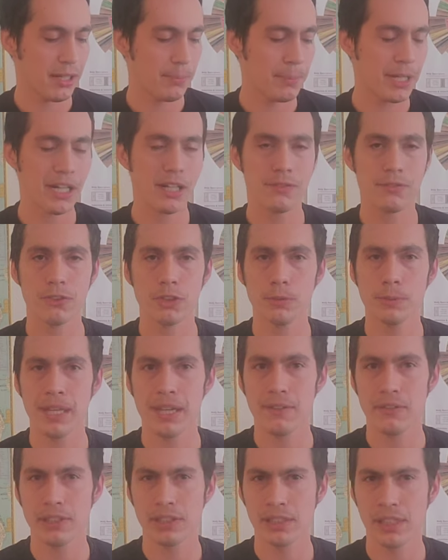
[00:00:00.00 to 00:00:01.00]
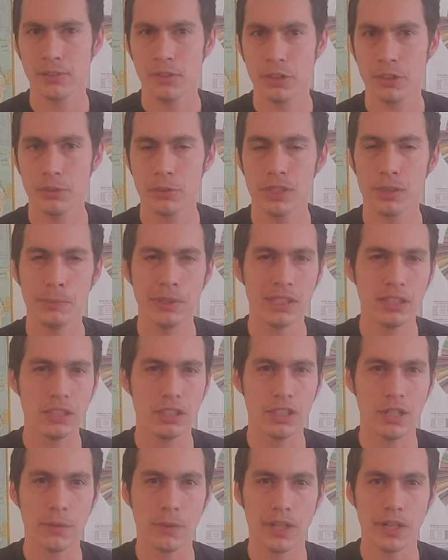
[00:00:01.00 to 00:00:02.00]
Berry fruit we have at a level 3. We didn't
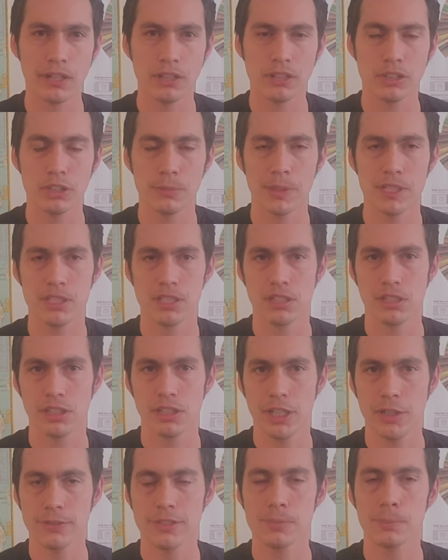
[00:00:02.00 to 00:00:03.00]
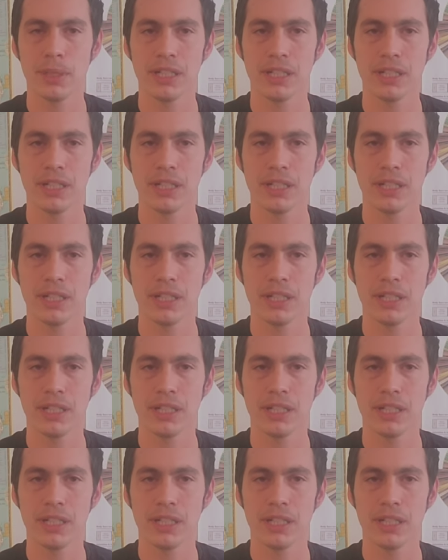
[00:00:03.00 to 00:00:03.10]
note on it too much in the notes,